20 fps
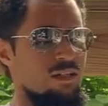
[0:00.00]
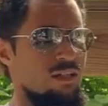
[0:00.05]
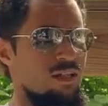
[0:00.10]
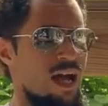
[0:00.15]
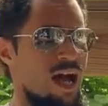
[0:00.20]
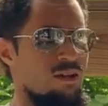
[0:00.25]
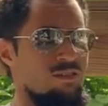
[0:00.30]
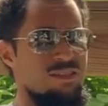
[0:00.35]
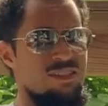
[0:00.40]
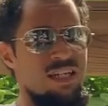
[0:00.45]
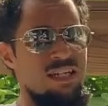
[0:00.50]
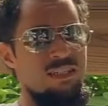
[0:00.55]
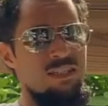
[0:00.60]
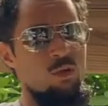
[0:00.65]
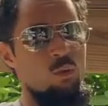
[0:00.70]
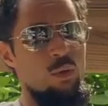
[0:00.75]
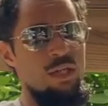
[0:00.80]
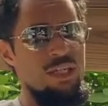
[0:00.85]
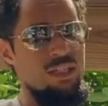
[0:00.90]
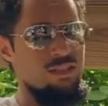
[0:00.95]

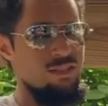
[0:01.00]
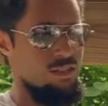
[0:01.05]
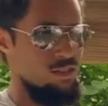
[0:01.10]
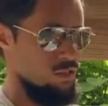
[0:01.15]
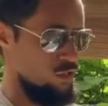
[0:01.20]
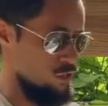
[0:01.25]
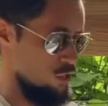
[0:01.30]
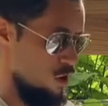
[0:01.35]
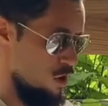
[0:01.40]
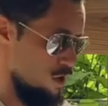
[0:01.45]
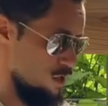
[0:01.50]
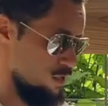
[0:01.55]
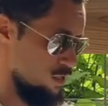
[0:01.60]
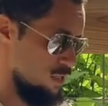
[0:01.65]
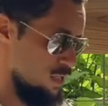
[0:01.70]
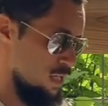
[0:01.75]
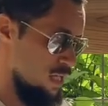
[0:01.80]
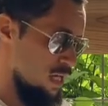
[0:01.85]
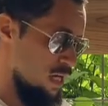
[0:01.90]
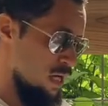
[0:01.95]
outstanding weeds in your yard.
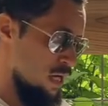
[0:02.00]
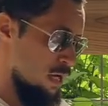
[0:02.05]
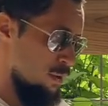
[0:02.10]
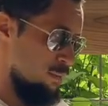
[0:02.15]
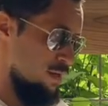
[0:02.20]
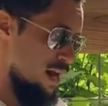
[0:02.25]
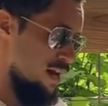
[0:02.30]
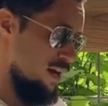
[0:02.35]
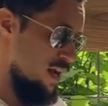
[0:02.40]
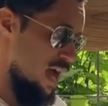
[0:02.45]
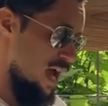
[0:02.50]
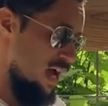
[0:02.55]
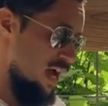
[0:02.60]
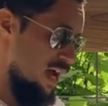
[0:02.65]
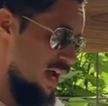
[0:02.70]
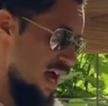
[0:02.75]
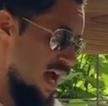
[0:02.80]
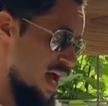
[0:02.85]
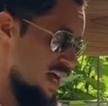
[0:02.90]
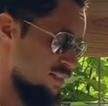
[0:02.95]
But
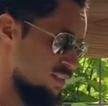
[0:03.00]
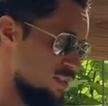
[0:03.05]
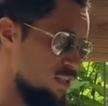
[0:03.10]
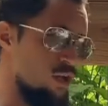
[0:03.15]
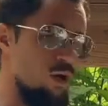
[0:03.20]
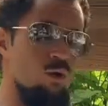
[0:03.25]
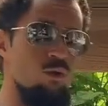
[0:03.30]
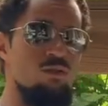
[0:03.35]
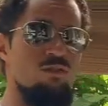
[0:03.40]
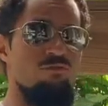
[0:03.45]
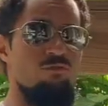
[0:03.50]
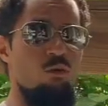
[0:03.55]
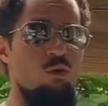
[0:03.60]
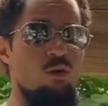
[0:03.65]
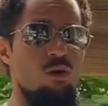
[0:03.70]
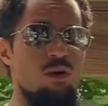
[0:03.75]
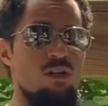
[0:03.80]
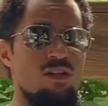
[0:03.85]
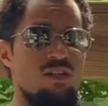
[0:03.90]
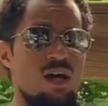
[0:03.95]
as it goes
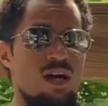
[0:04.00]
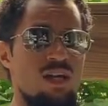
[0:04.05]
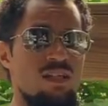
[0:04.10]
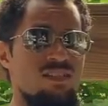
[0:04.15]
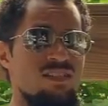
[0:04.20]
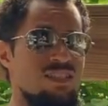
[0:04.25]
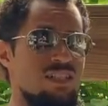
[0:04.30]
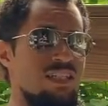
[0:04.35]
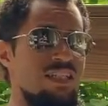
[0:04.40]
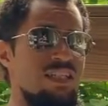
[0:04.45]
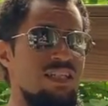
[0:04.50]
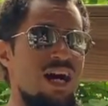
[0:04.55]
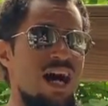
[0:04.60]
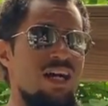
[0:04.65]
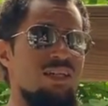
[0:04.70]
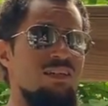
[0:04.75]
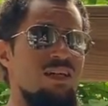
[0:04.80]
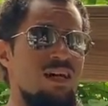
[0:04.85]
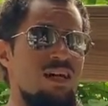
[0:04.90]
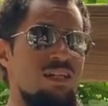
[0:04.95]
for city
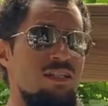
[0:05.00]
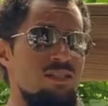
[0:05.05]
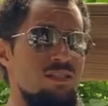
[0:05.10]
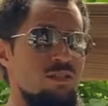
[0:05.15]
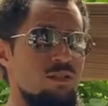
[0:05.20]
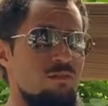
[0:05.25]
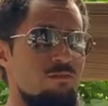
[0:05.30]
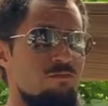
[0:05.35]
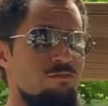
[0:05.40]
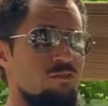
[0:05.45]
guidelines,